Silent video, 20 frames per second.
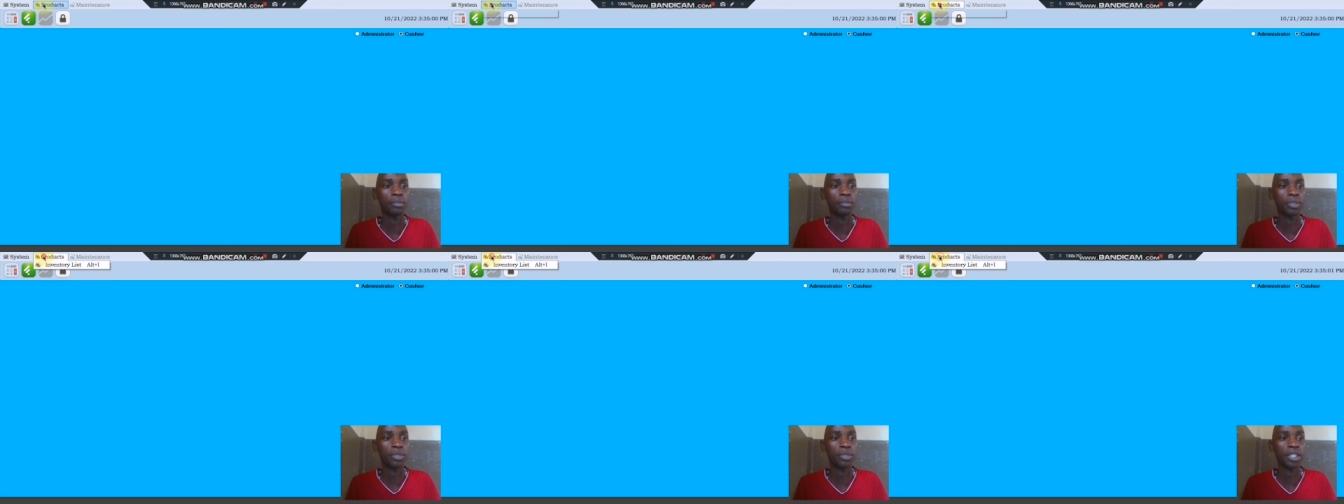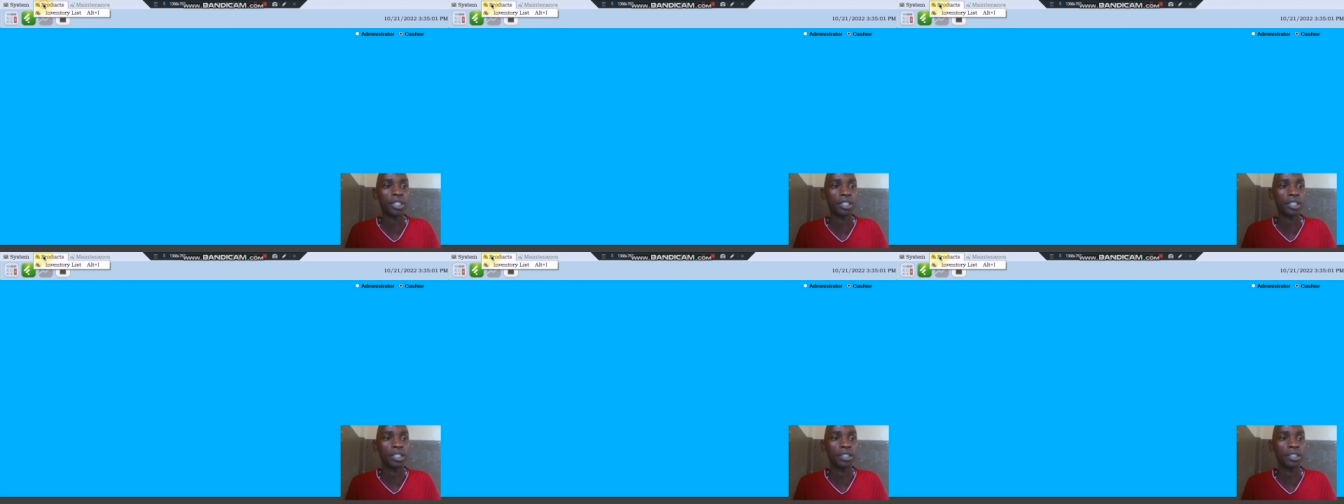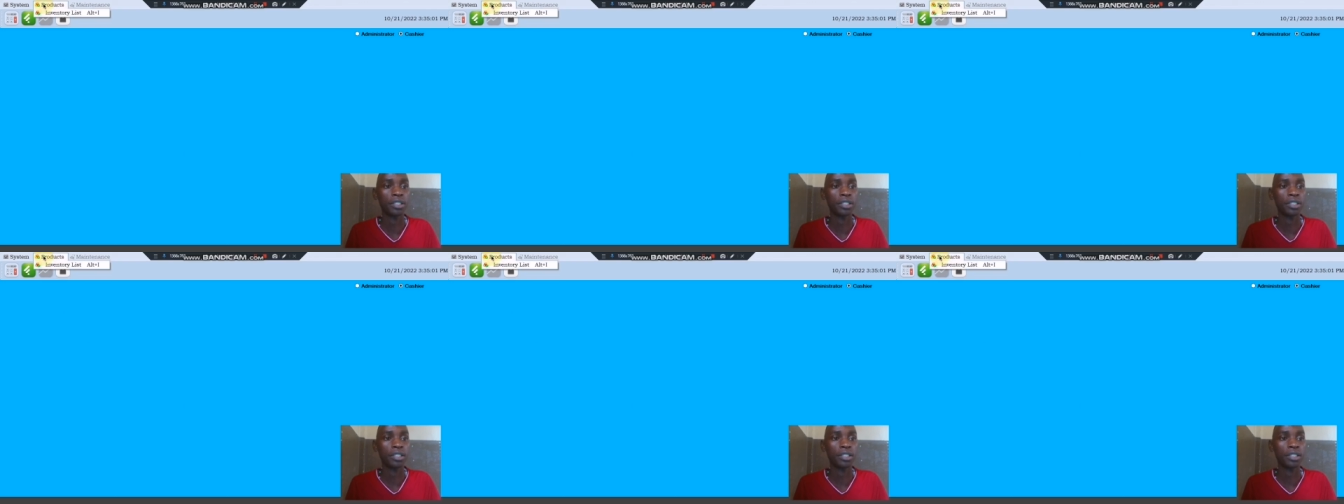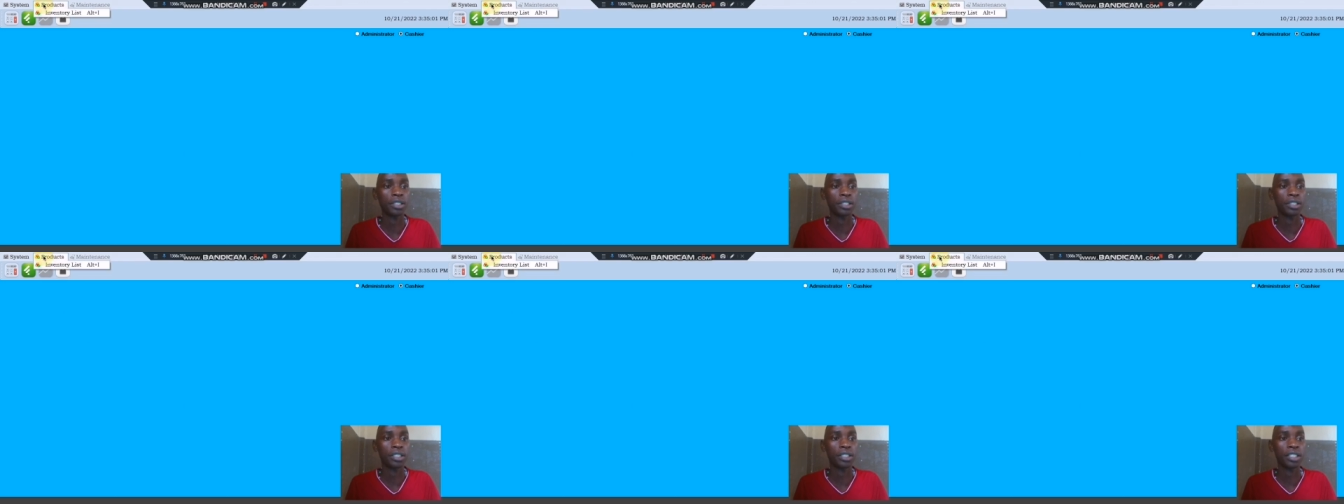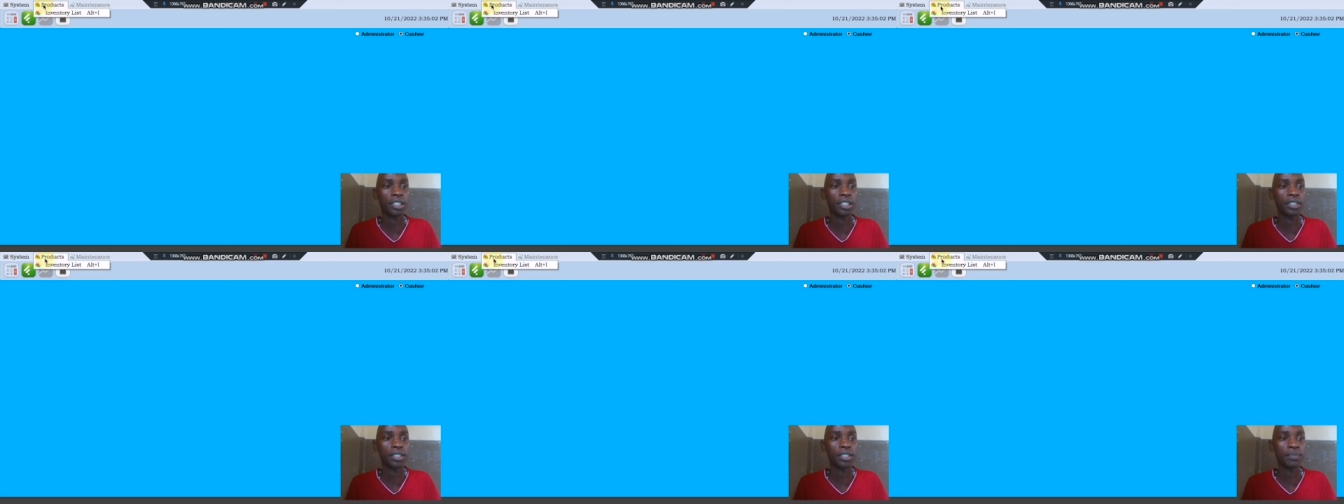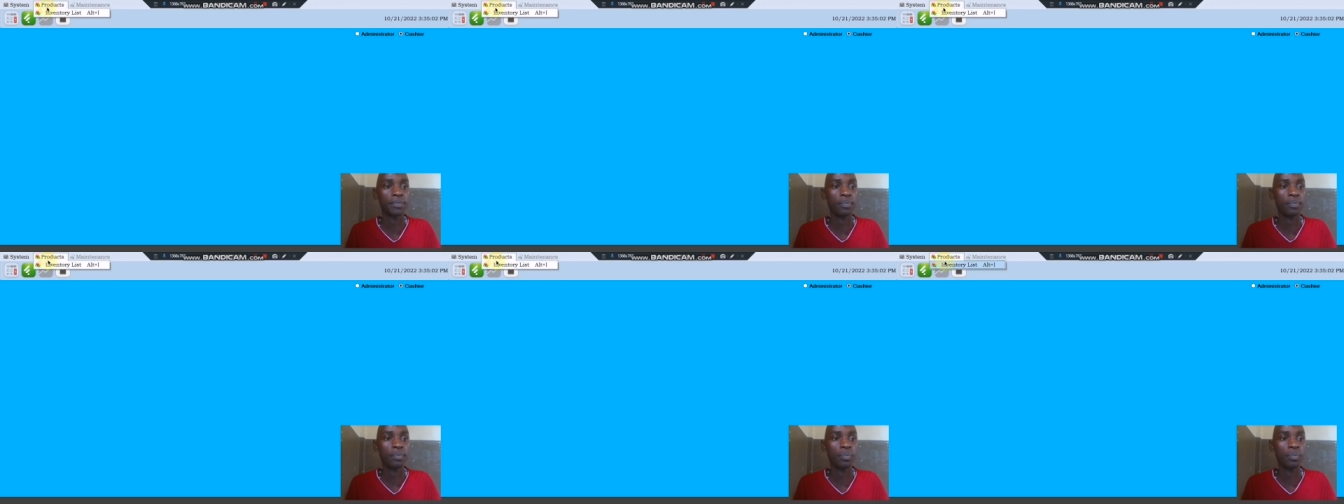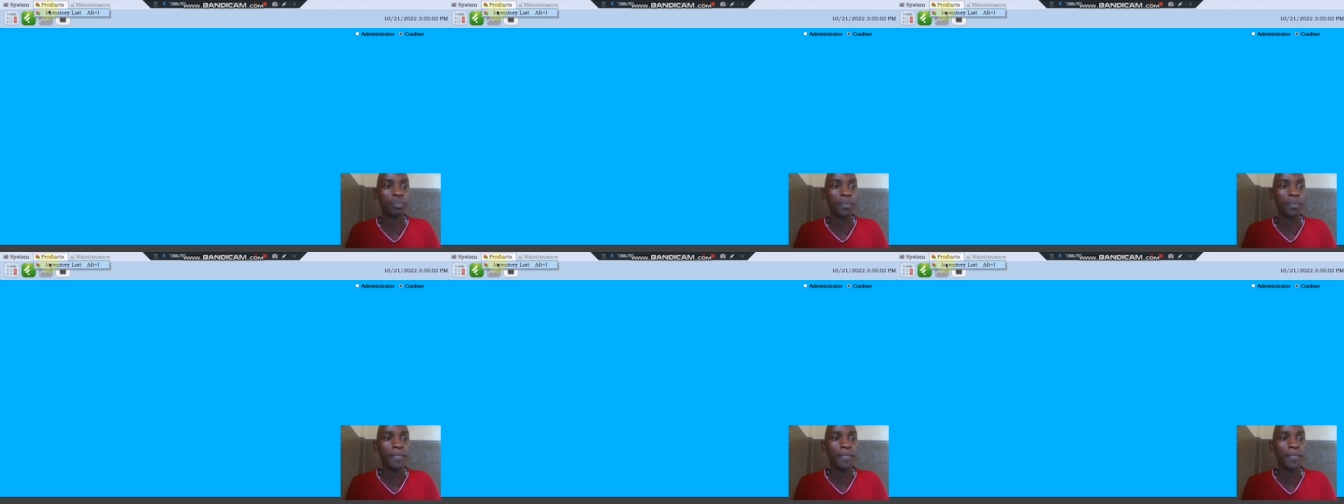product, say
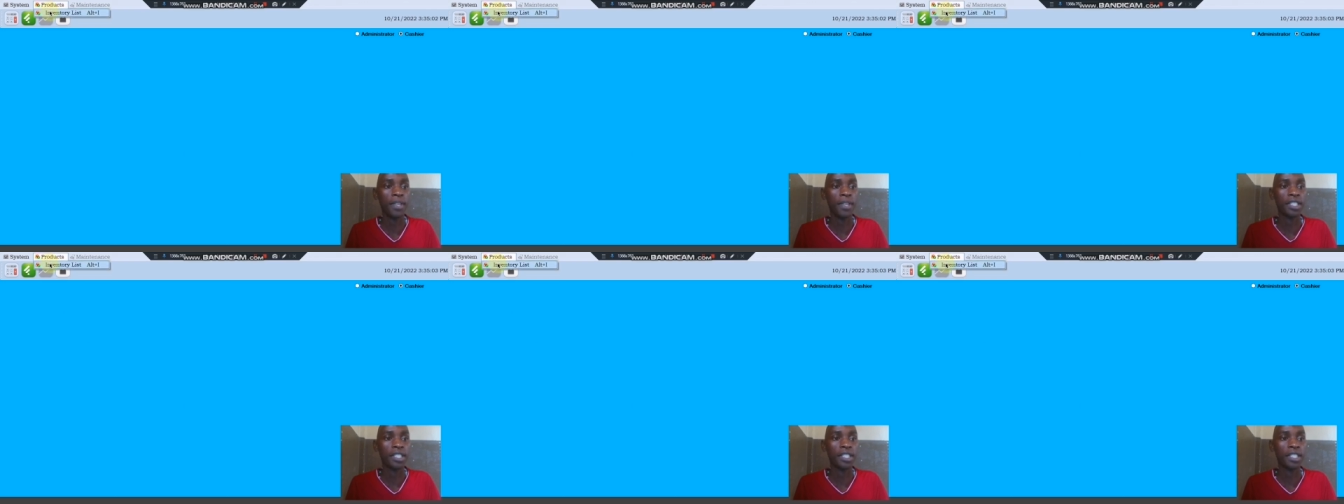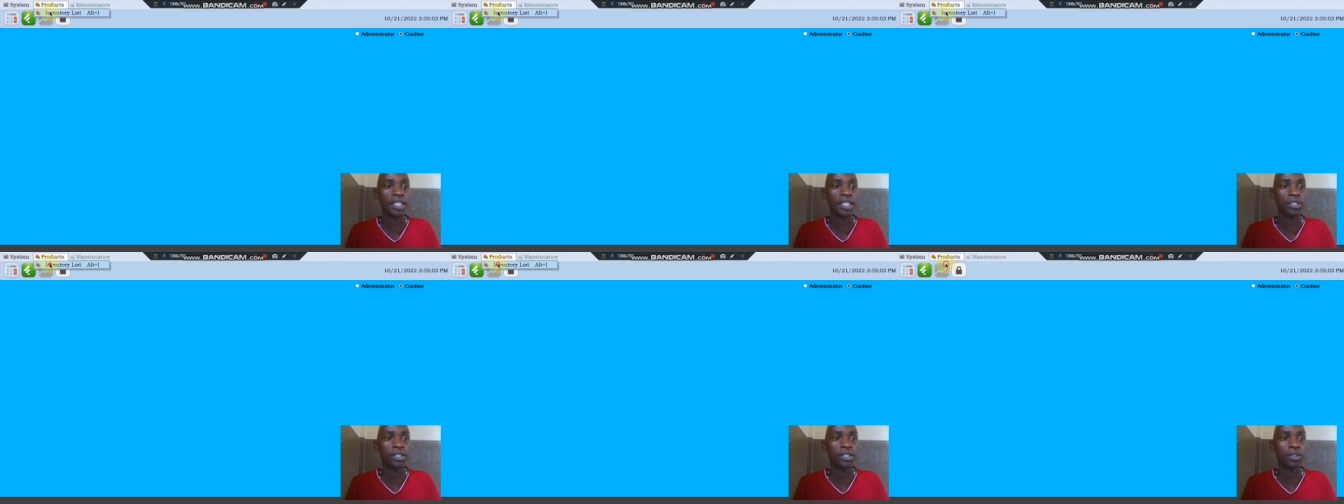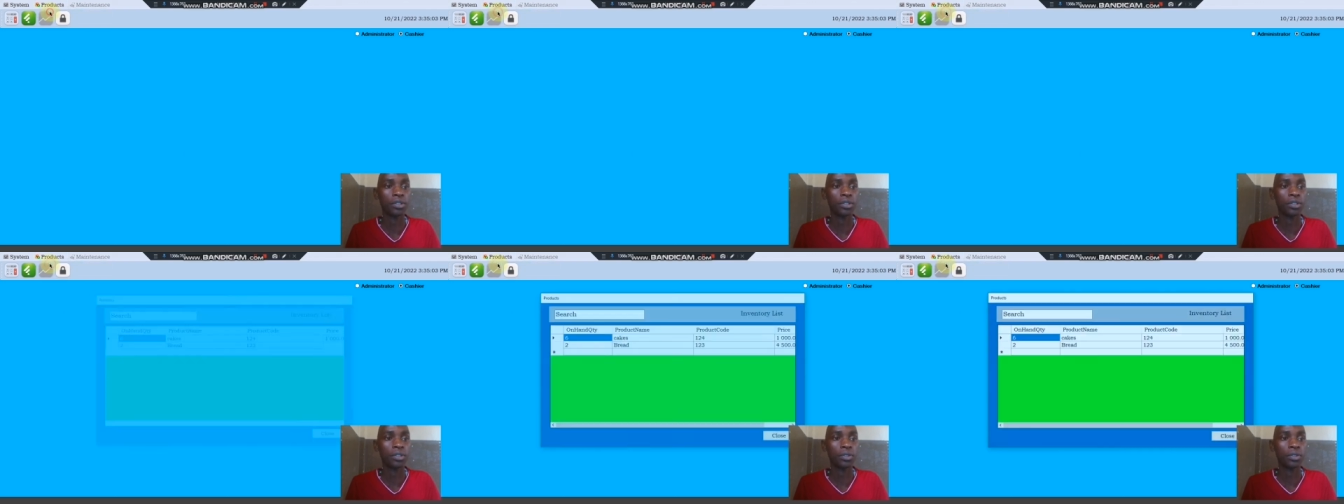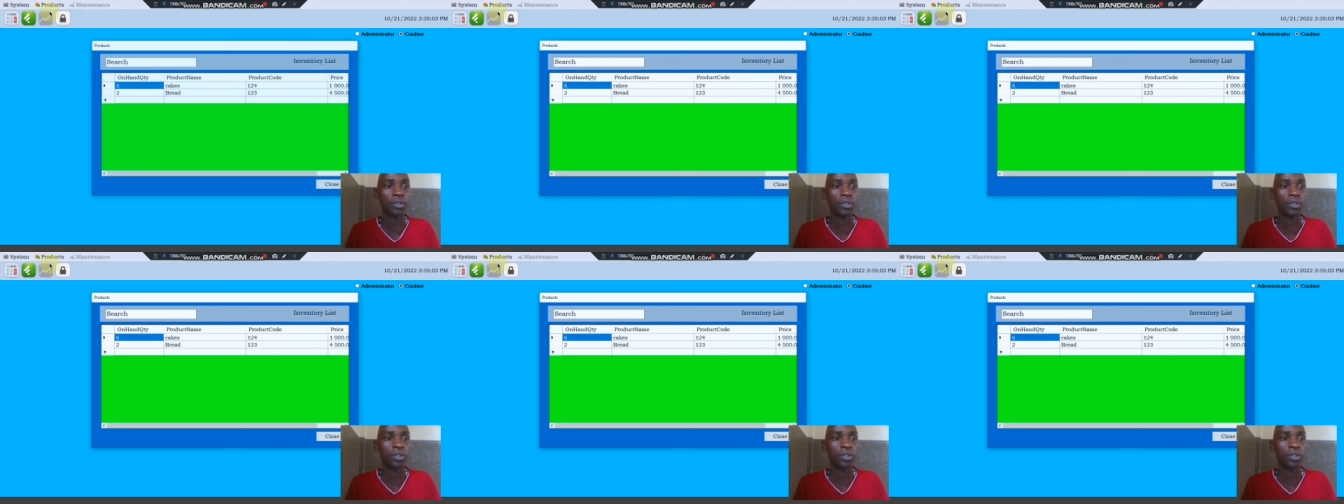in the stock